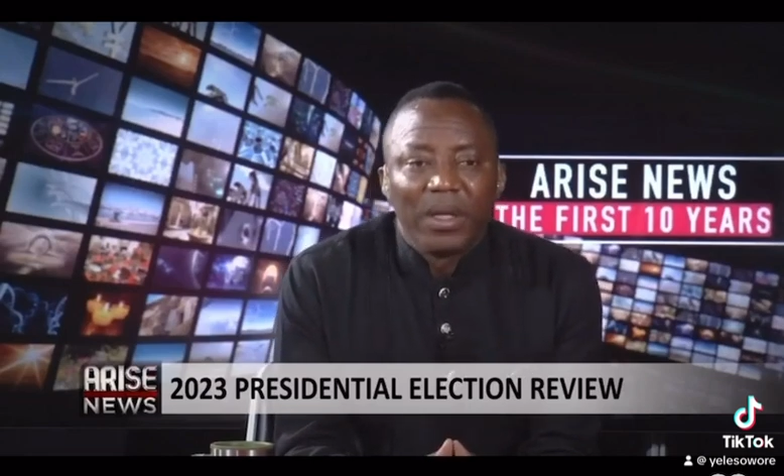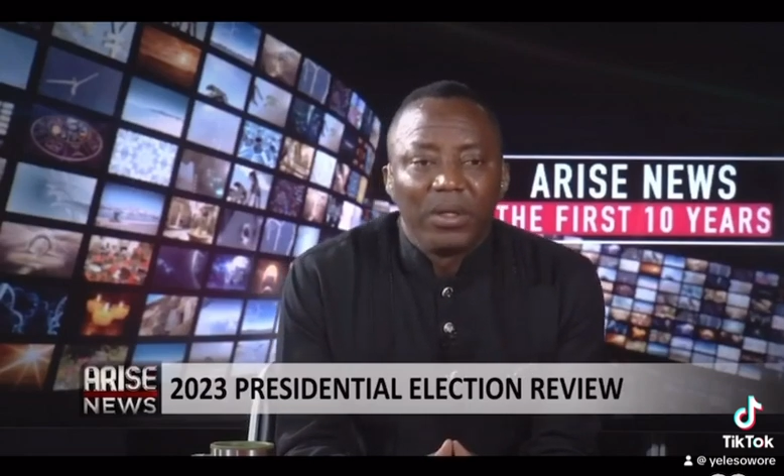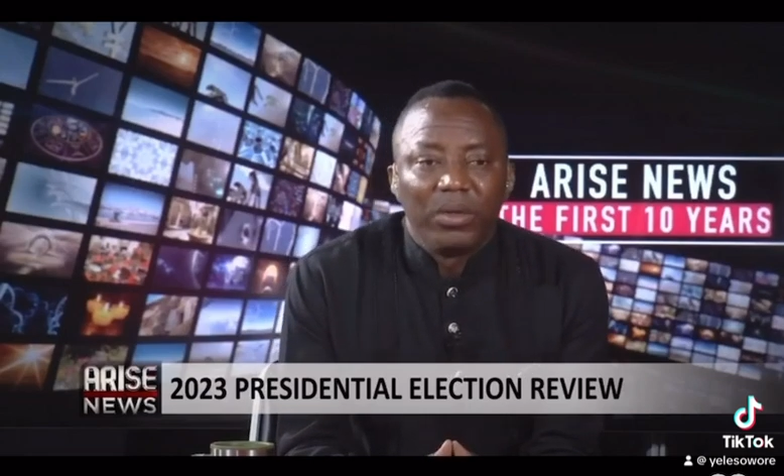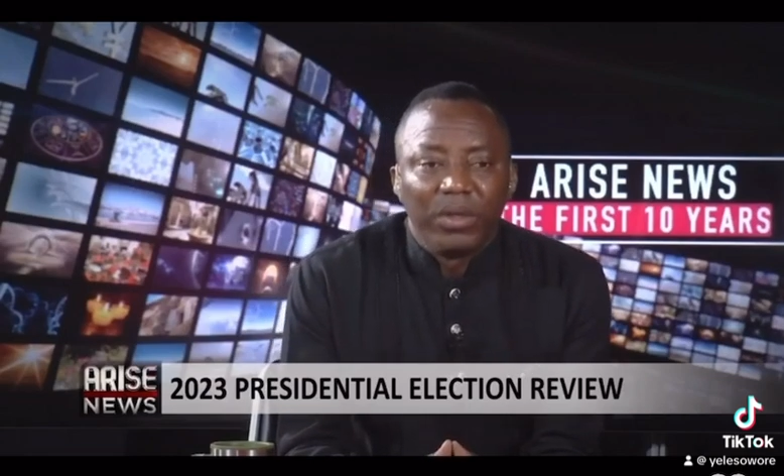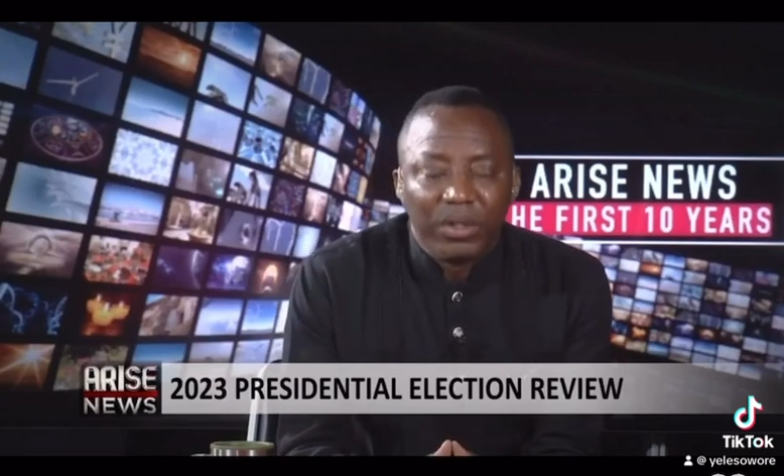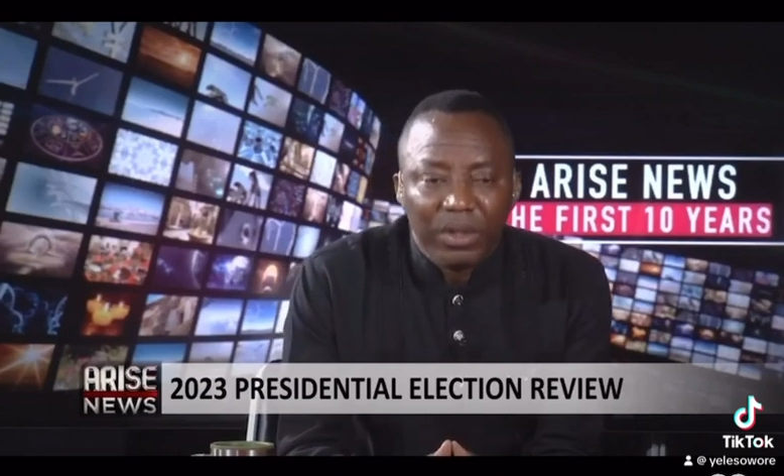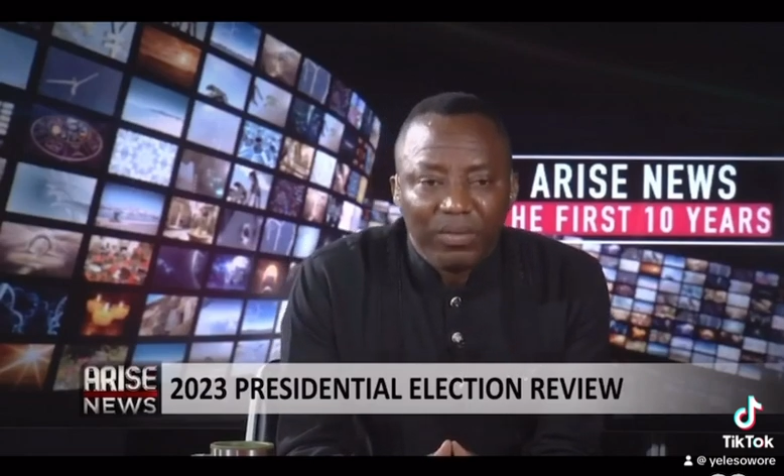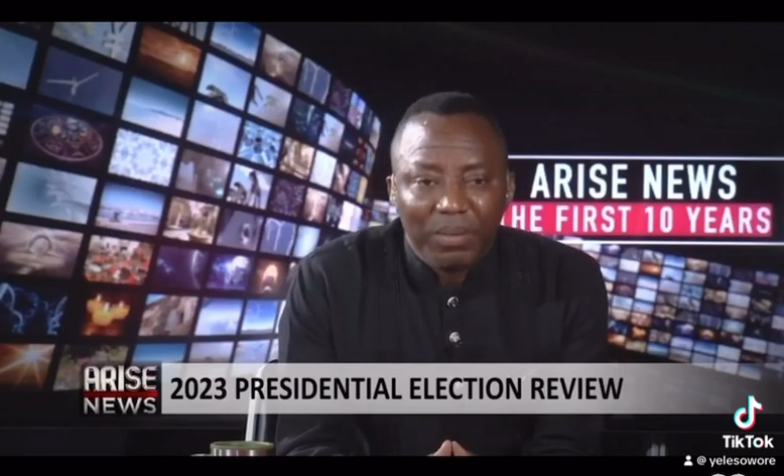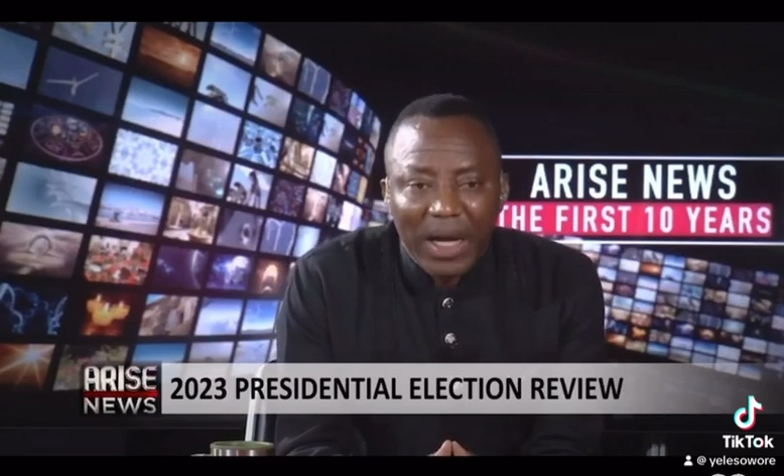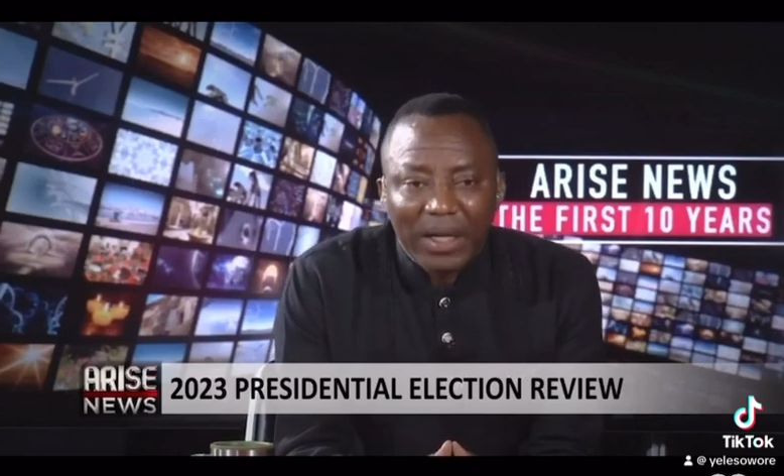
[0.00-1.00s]
to
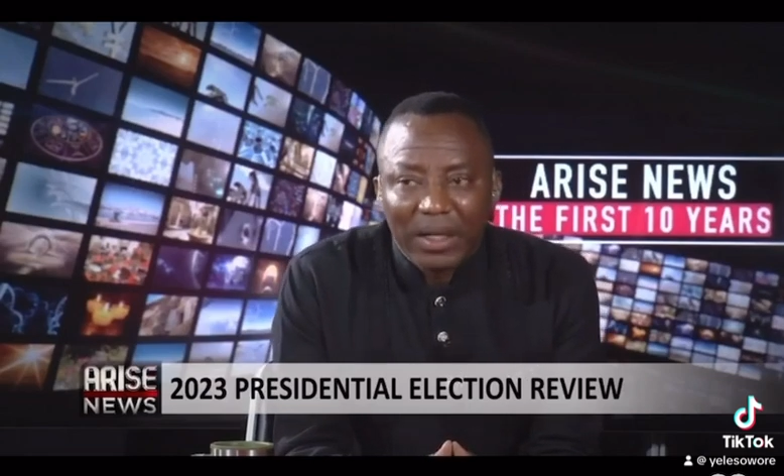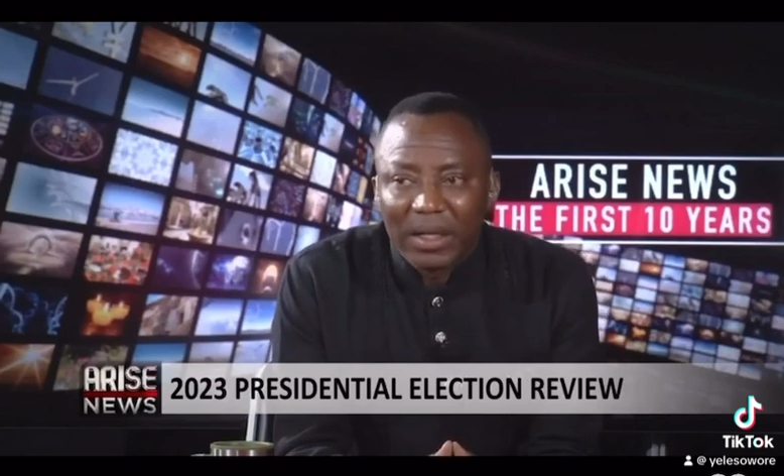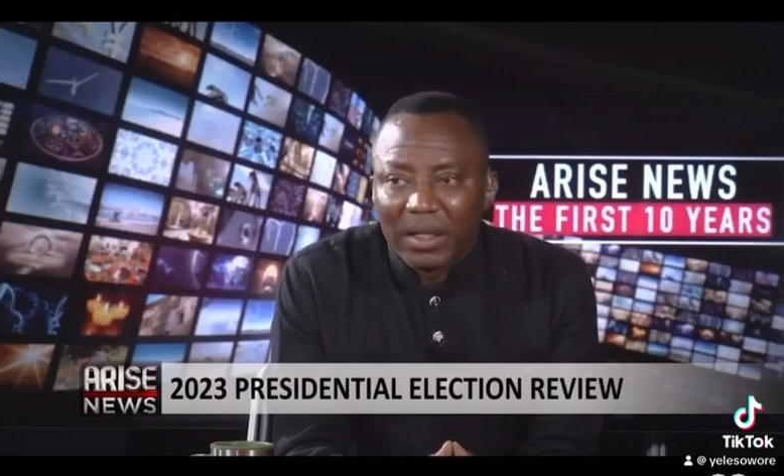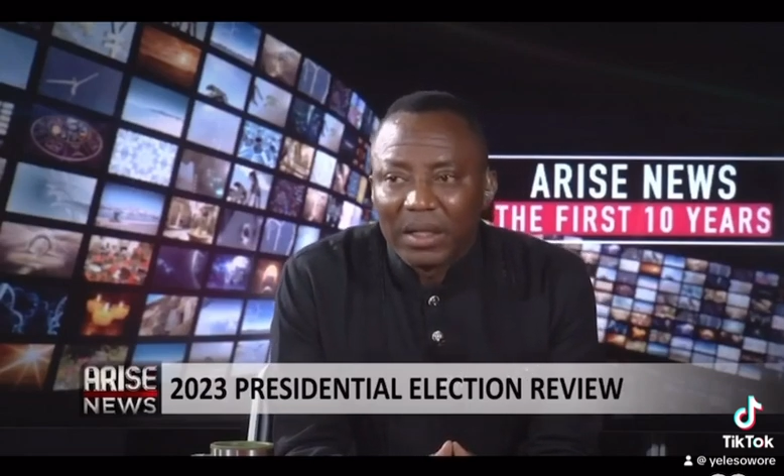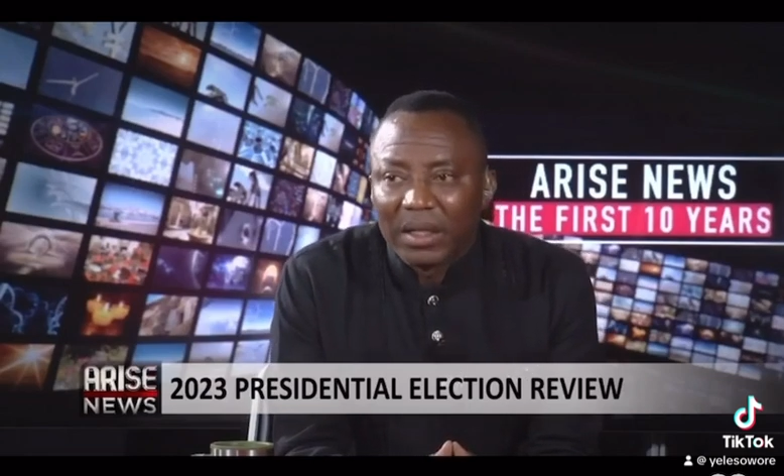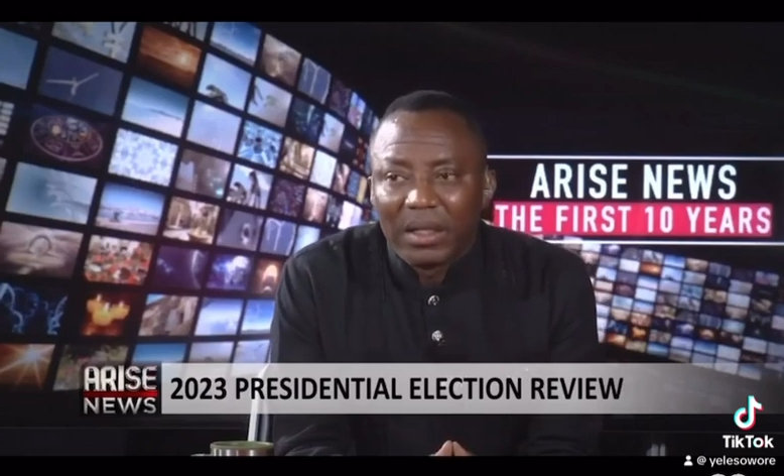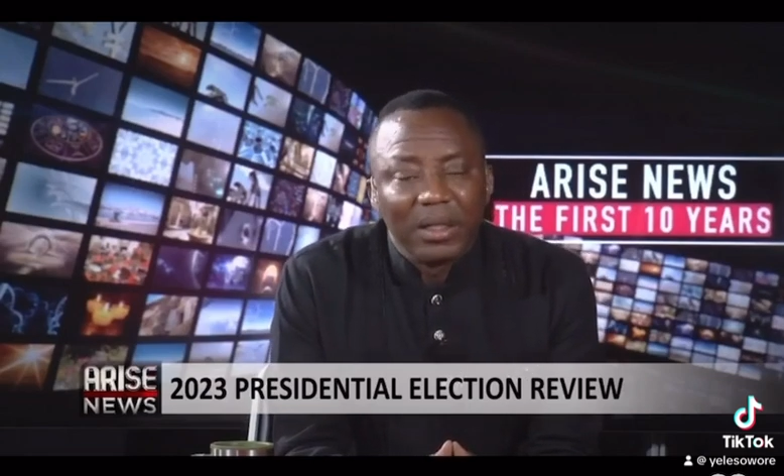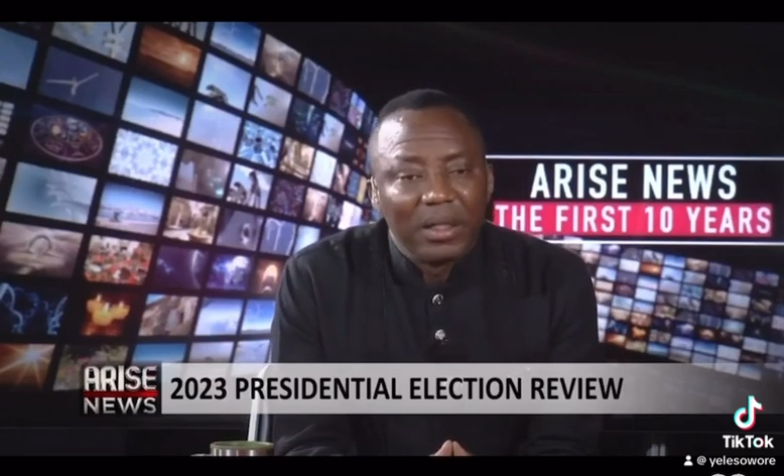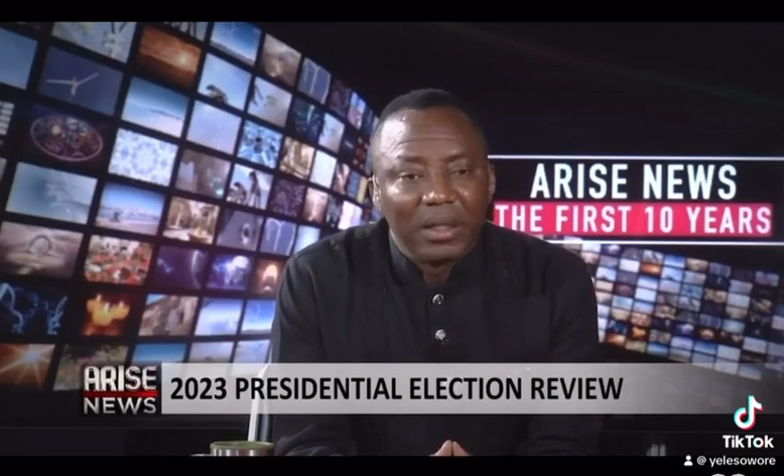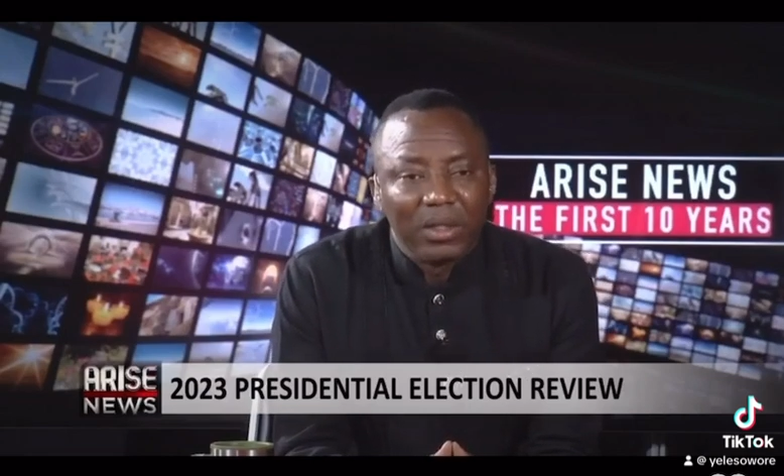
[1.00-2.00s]
retrieve back
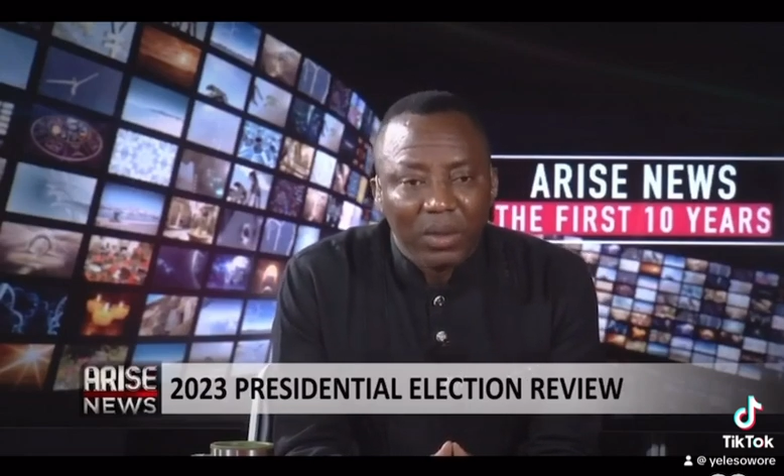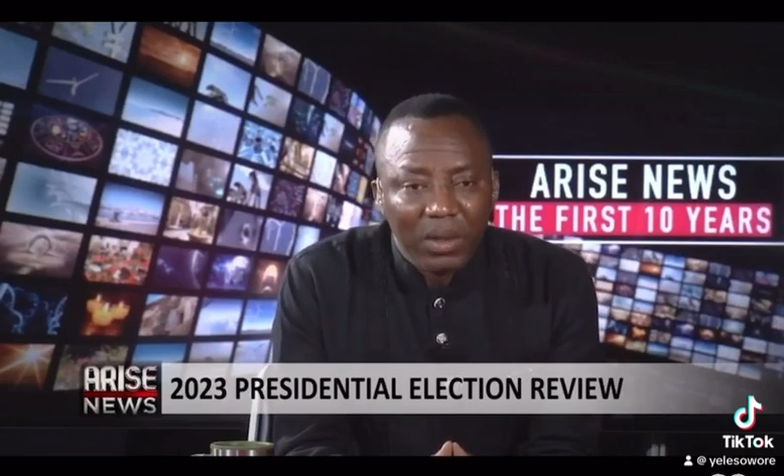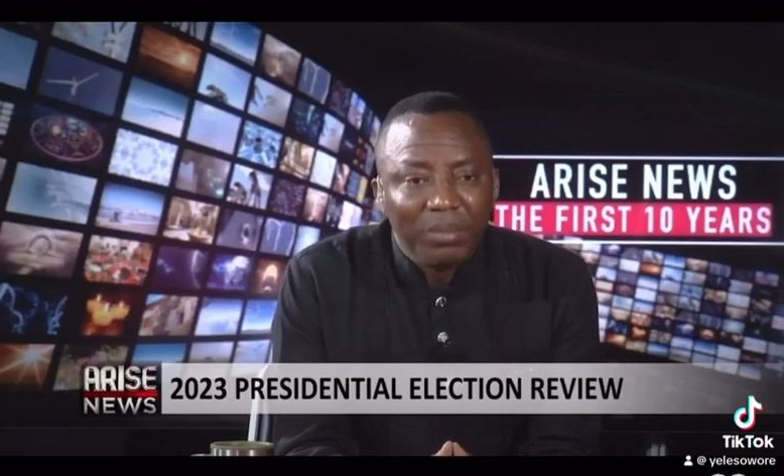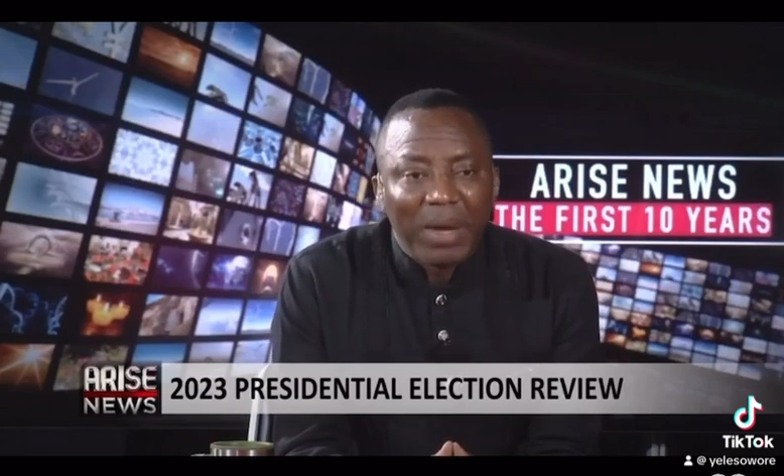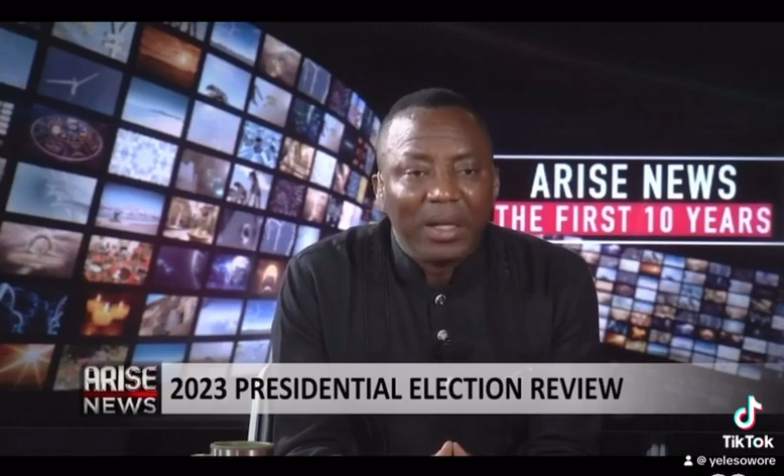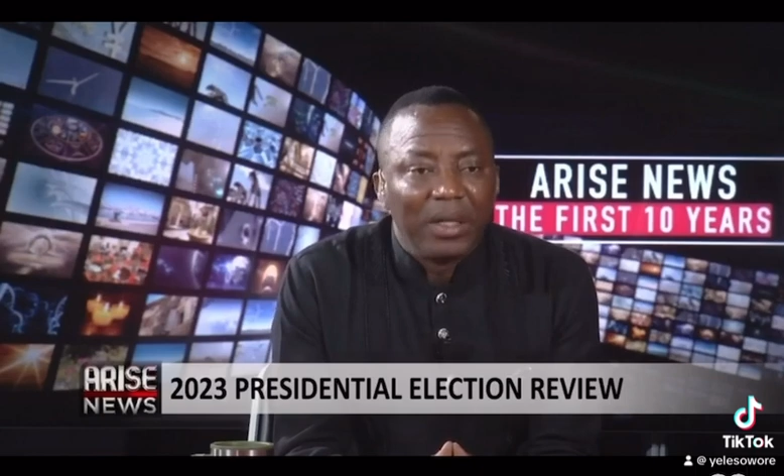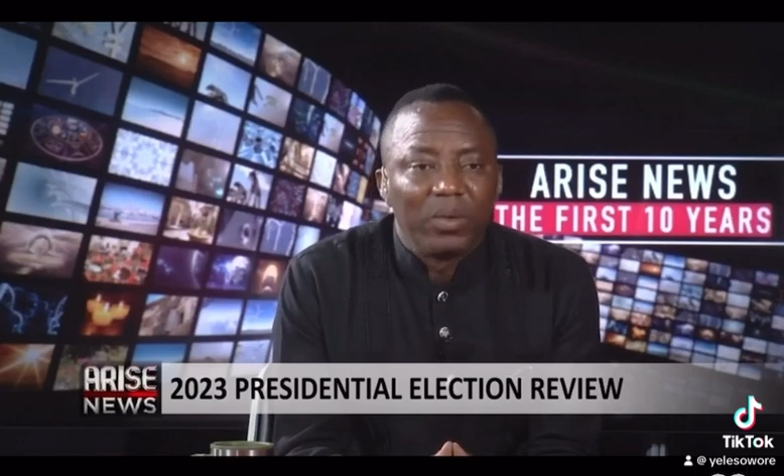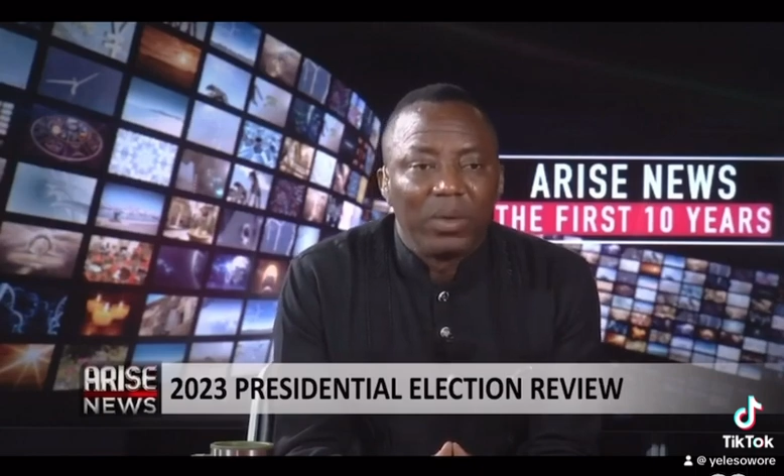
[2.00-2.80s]
the stolen mandate,